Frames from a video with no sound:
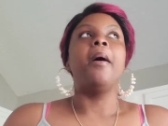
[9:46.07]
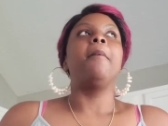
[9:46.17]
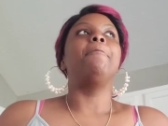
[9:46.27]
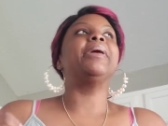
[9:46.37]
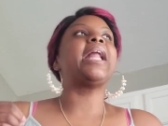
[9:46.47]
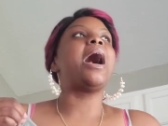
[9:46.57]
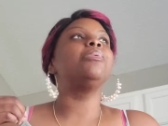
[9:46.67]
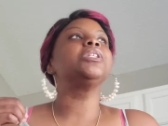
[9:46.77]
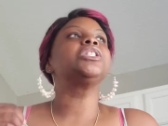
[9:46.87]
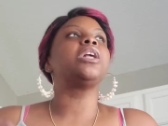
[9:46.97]
But I
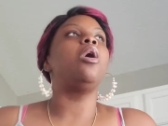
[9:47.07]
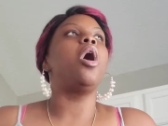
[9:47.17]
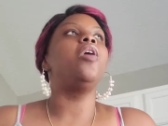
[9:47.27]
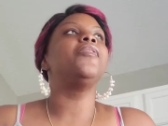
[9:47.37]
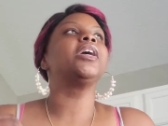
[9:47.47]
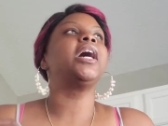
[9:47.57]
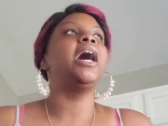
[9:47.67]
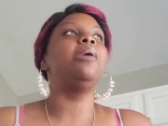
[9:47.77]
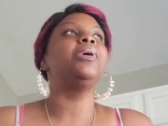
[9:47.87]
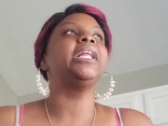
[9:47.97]
was so
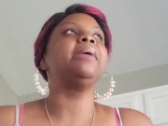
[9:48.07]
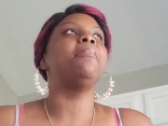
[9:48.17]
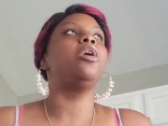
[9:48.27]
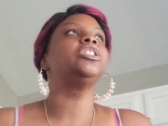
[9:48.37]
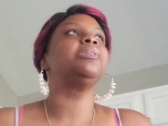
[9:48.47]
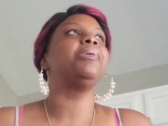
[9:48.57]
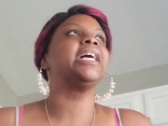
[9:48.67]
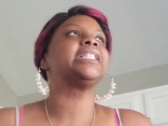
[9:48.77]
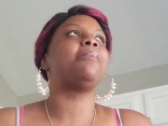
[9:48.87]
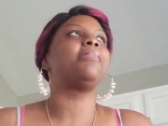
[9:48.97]
overcome with emotion
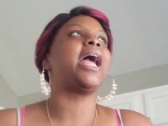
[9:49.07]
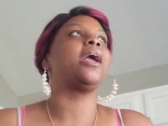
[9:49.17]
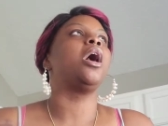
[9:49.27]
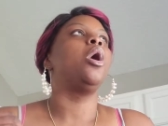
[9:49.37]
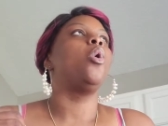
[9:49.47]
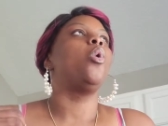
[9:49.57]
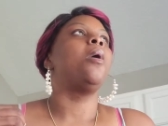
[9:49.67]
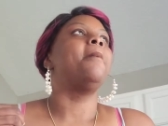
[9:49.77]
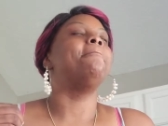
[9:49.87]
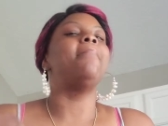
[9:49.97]
because I'm like,
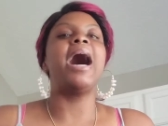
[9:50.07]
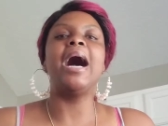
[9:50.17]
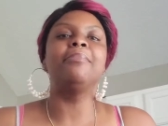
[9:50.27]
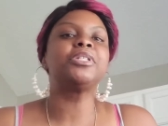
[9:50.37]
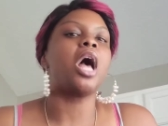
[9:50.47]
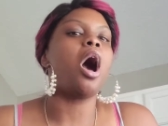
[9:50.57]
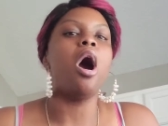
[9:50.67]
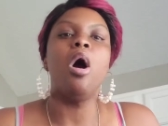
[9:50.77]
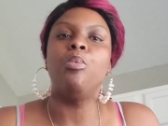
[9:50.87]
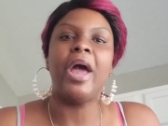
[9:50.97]
moms
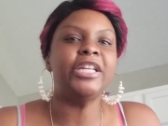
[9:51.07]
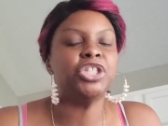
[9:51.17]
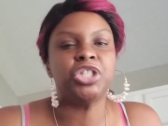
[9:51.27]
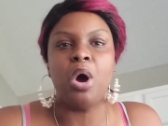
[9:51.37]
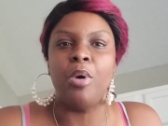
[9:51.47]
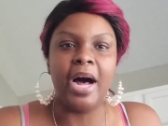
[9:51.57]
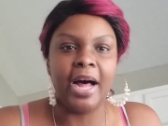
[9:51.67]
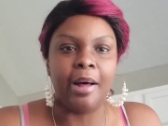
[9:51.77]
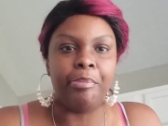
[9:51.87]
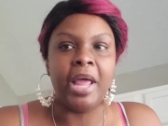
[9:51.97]
always show
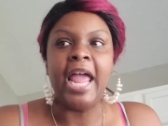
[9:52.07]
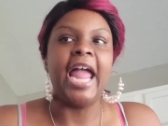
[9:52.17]
up.